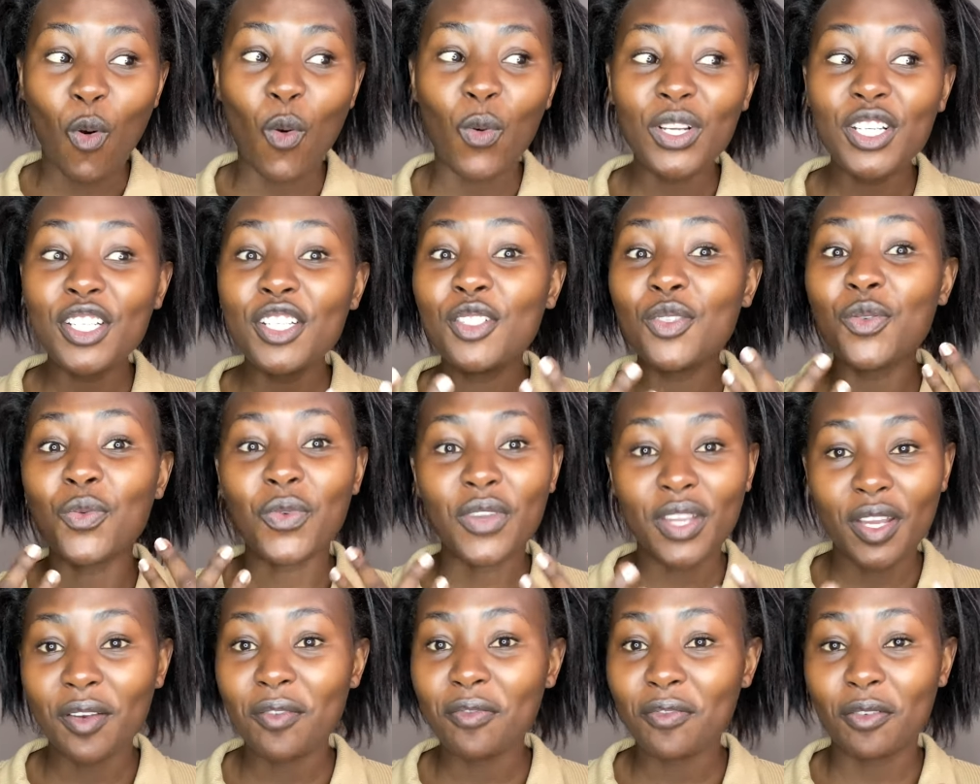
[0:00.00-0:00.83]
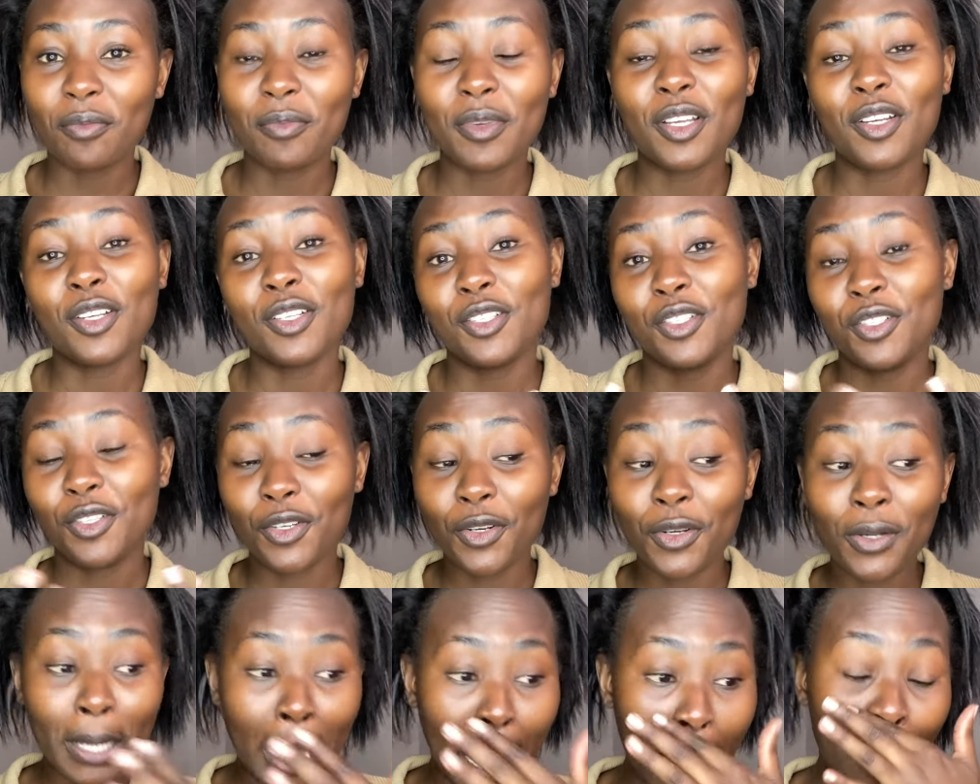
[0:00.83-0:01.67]
which is weird for me because you
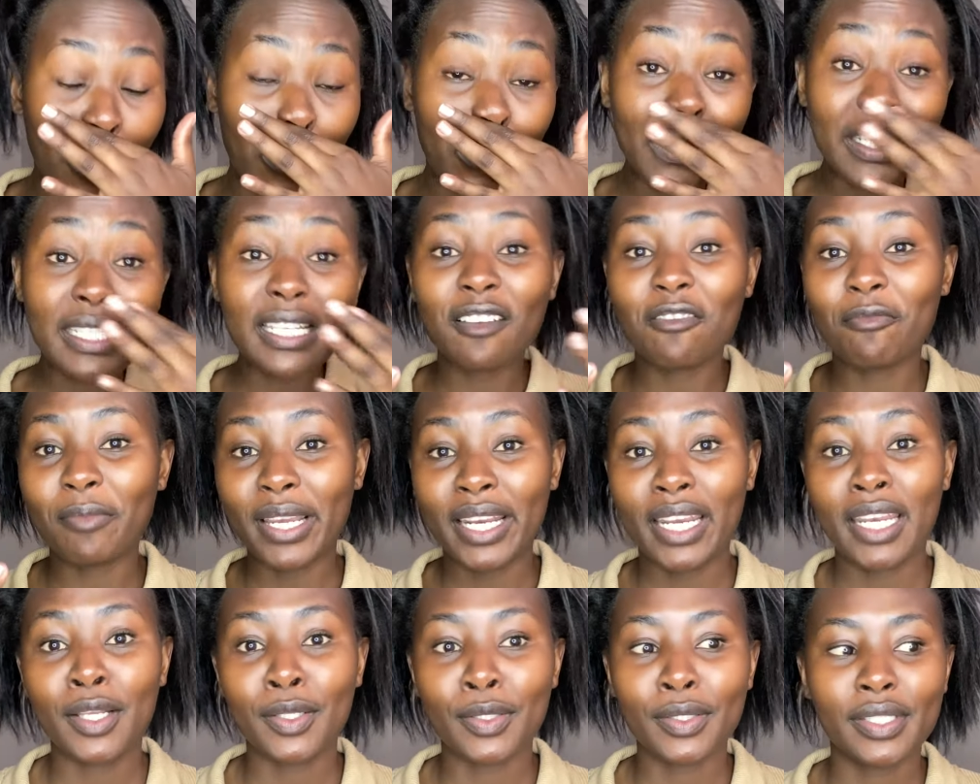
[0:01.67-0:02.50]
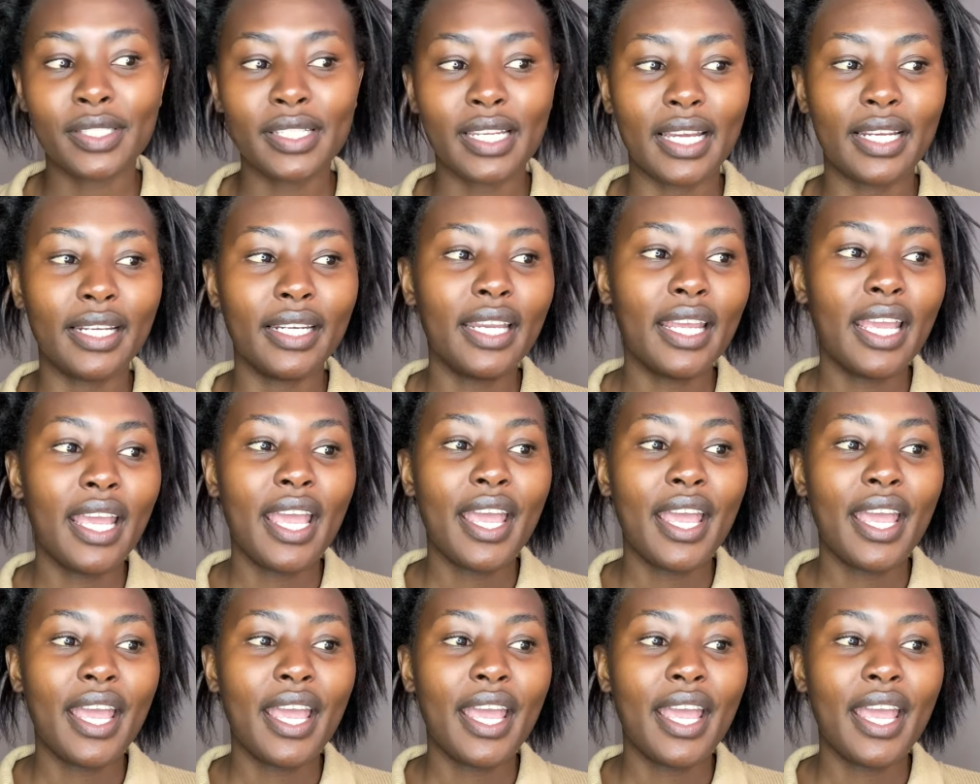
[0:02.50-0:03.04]
know I always have my nails done.